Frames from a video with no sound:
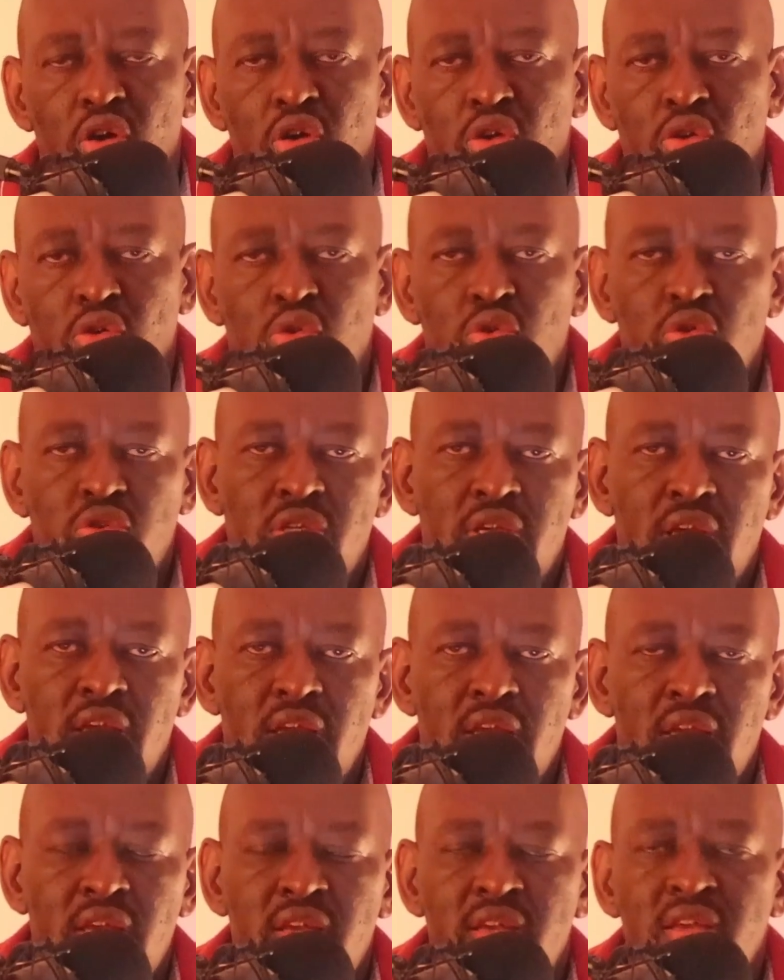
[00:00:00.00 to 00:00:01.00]
or
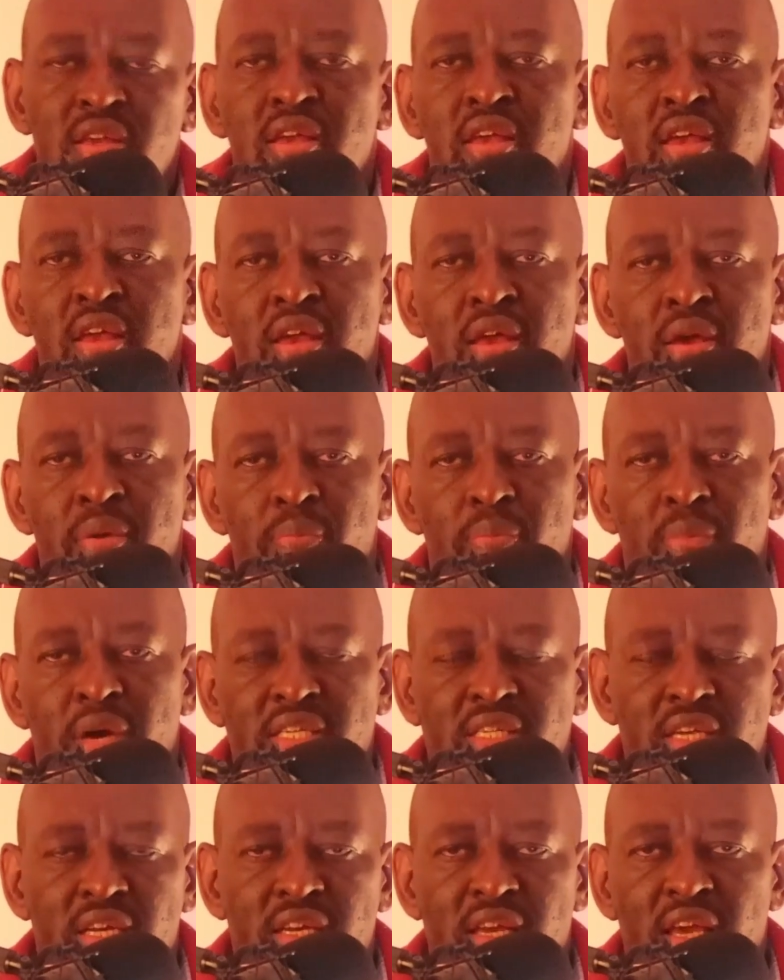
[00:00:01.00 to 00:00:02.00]
coaching,
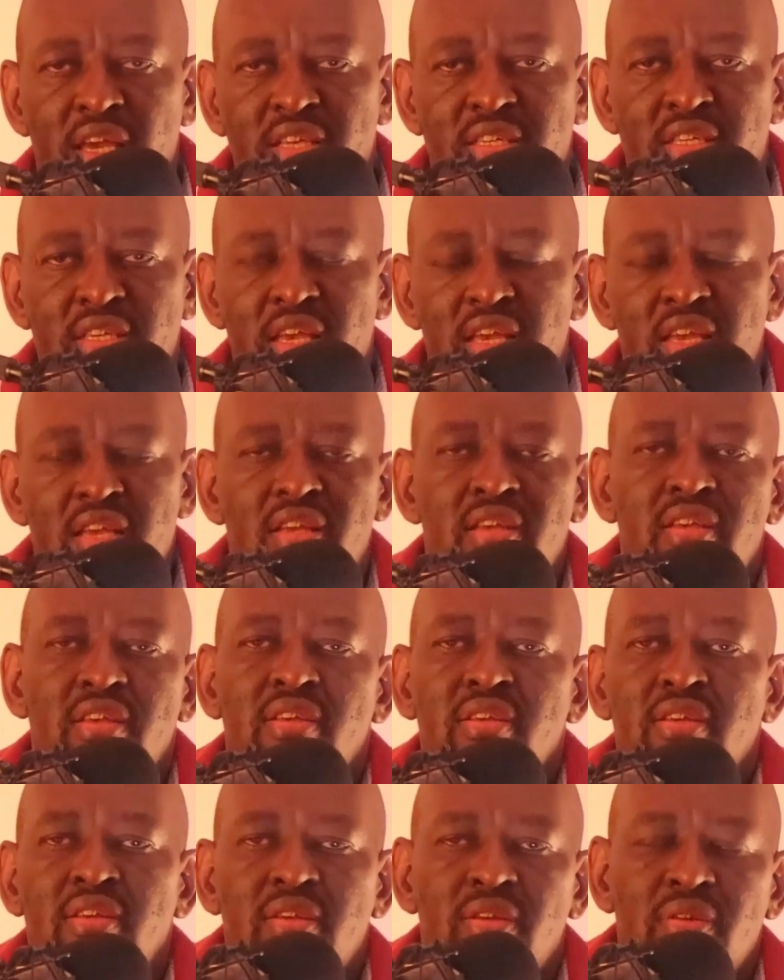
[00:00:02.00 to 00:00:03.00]
merchandising,
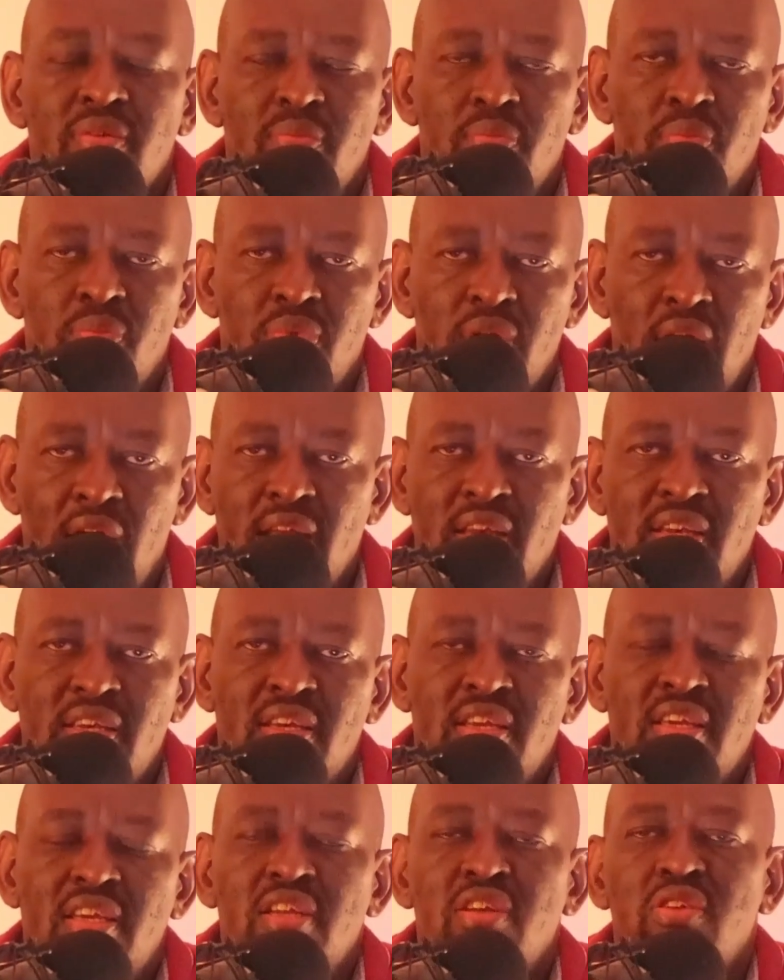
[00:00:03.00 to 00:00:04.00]

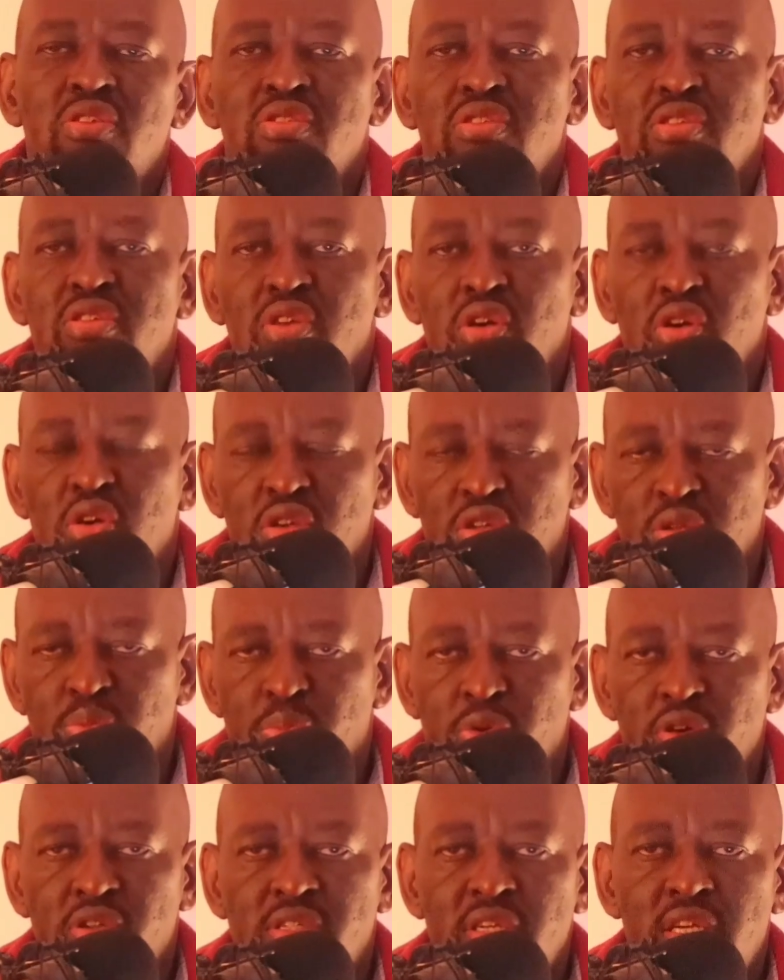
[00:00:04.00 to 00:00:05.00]
brand deals or
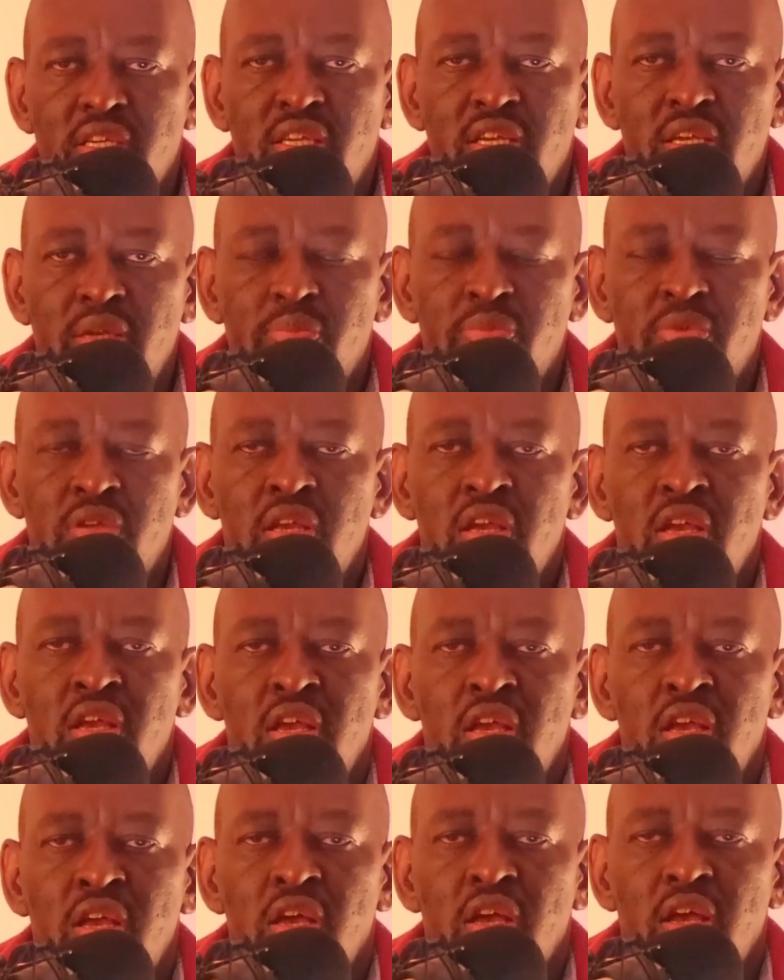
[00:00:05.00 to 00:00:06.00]
sponsorships,
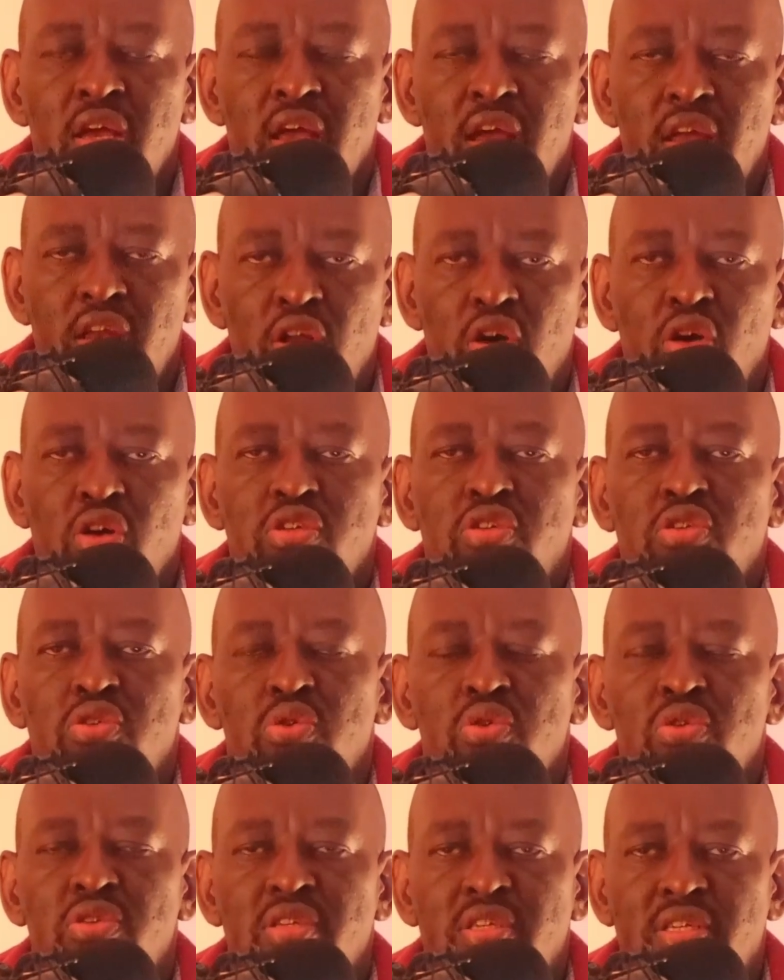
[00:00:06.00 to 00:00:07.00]
and
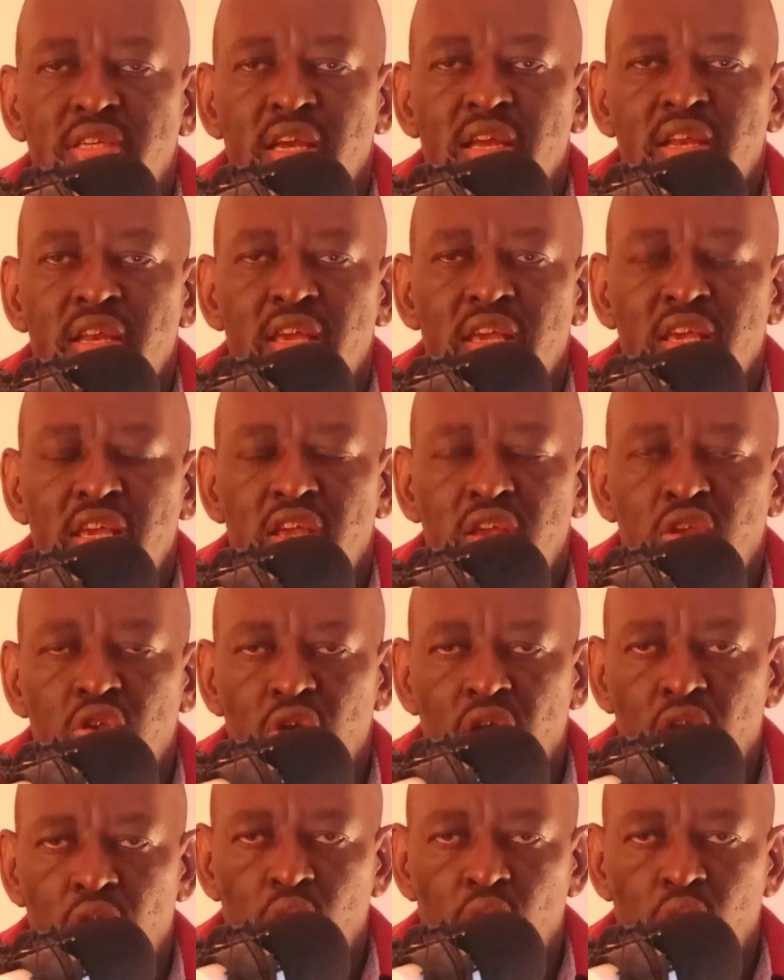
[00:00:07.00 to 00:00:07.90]
also selling your